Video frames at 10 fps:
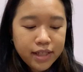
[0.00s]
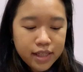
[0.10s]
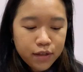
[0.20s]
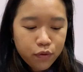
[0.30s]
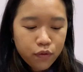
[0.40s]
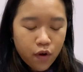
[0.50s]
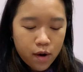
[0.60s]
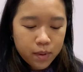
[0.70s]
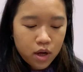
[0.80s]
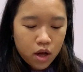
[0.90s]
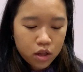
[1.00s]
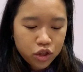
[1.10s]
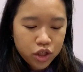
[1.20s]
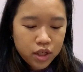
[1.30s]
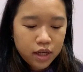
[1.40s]
did for
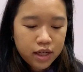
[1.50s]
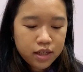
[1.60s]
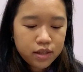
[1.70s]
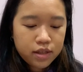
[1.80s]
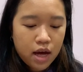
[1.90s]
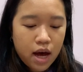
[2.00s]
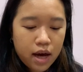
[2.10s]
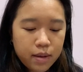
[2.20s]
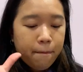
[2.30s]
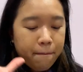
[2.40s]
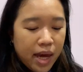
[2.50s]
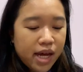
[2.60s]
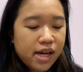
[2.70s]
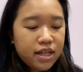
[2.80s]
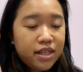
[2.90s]
pharmacology is I
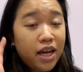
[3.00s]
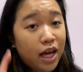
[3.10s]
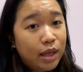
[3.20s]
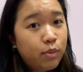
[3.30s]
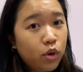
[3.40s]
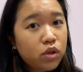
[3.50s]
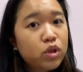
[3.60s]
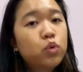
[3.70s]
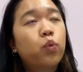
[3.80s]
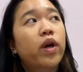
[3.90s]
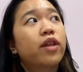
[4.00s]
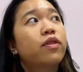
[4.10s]
made tables with